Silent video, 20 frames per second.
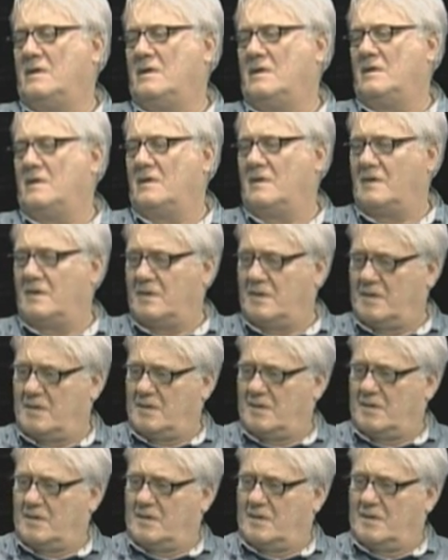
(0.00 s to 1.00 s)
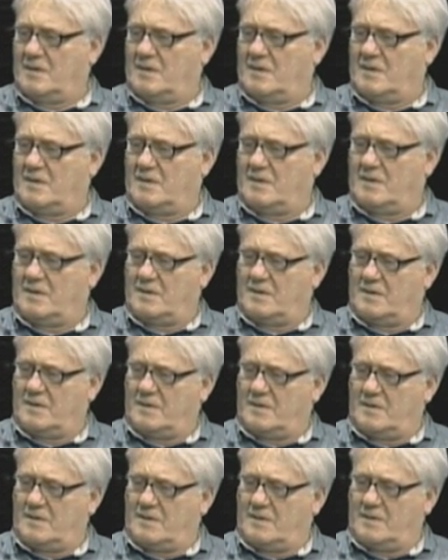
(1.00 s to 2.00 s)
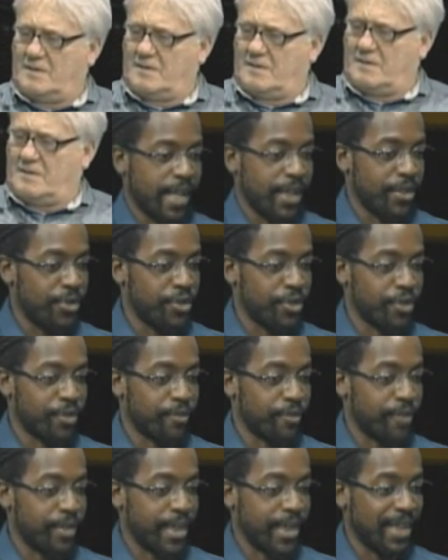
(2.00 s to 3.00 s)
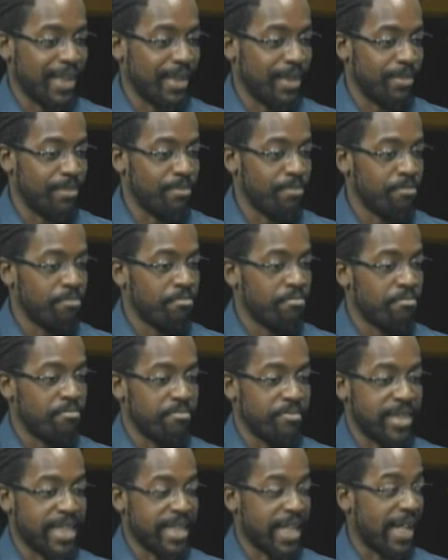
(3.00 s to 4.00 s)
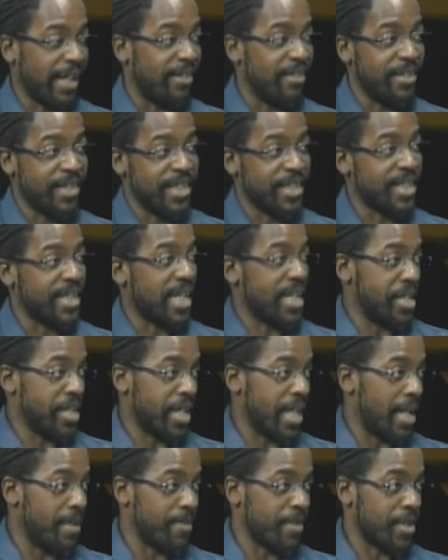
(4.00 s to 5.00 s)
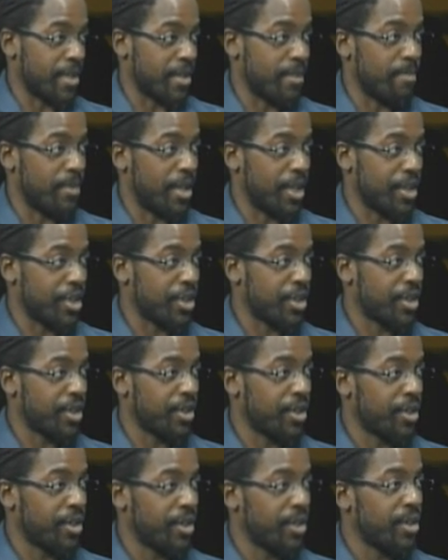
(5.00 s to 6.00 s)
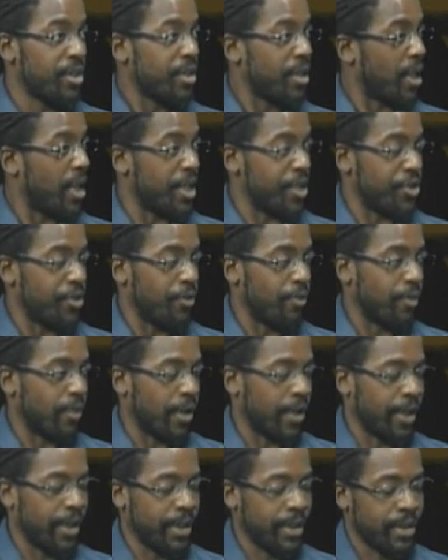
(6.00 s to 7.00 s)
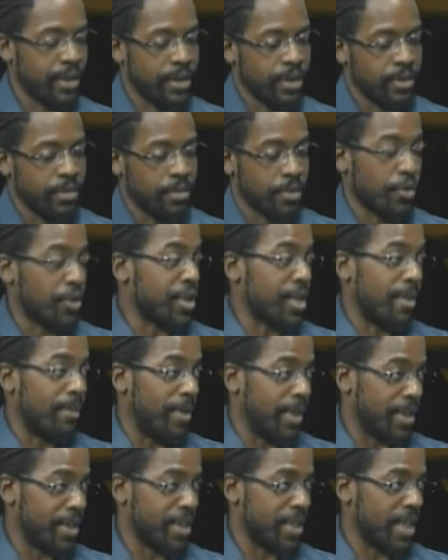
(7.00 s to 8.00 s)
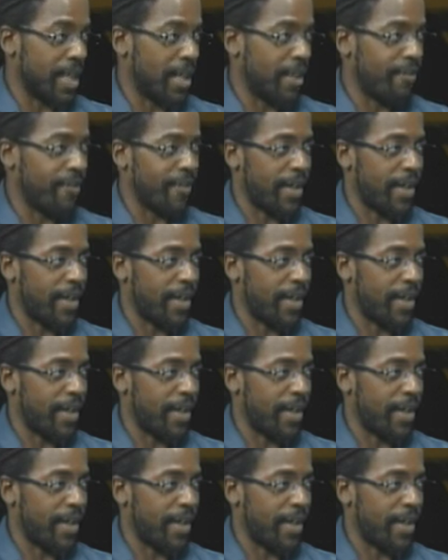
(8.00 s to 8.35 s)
All the experts insist that you should read at least 10 times as much as you write, or something to that effect.